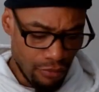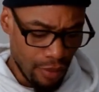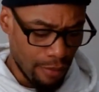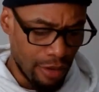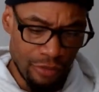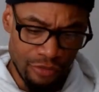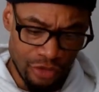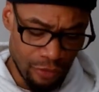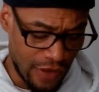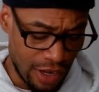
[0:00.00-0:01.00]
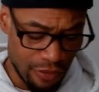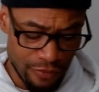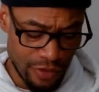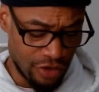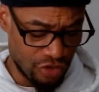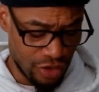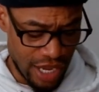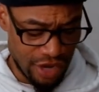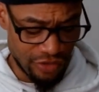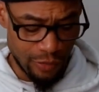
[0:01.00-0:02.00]
But follow
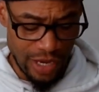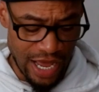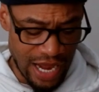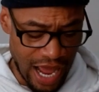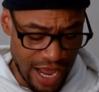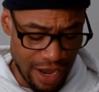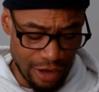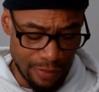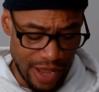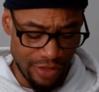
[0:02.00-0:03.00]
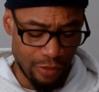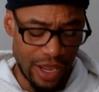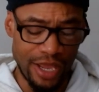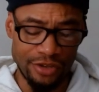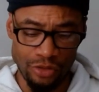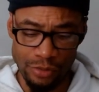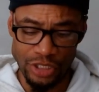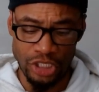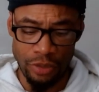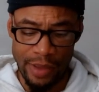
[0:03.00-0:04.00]
adjudication, we got high honor pathway into a
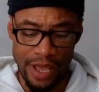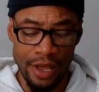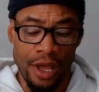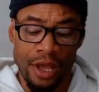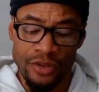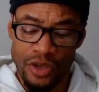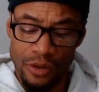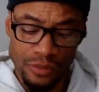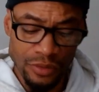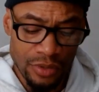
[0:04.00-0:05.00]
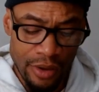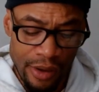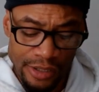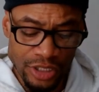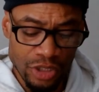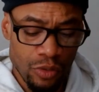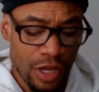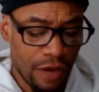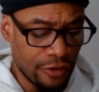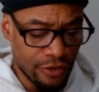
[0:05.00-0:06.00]
mature man. So there's two
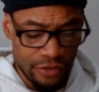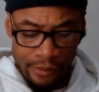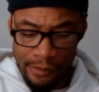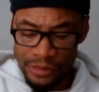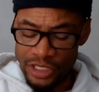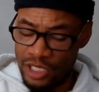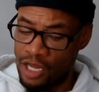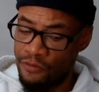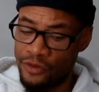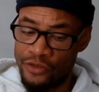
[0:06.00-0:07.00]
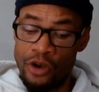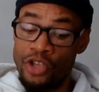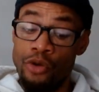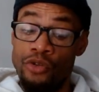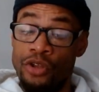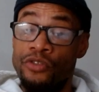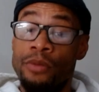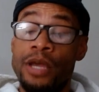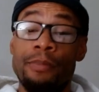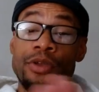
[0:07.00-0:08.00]
lovers. There's the lovers or a union,
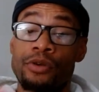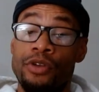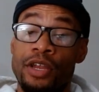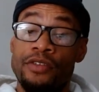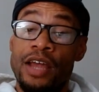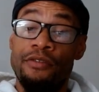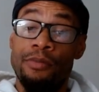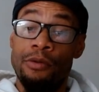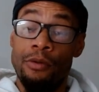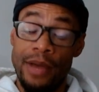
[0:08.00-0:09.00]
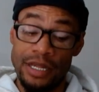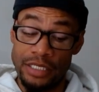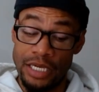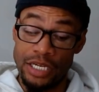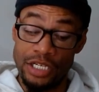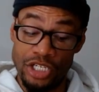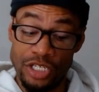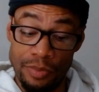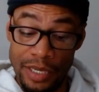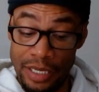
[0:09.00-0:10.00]
some type of union. It doesn't have to be romantic. It could
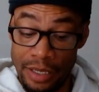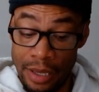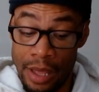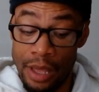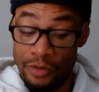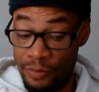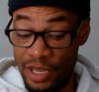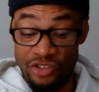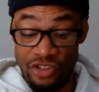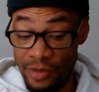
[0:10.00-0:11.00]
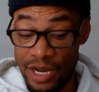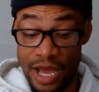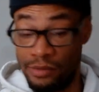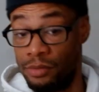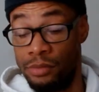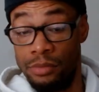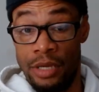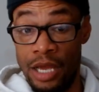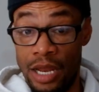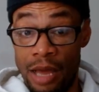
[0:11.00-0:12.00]
just mean this could be a Gemini.
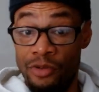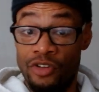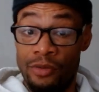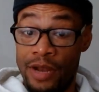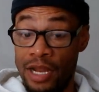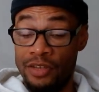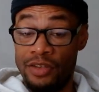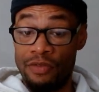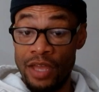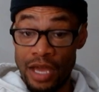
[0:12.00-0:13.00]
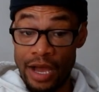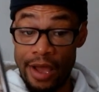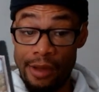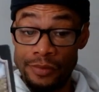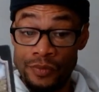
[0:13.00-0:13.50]
Hell, I'm a Gemini. At least I think I am.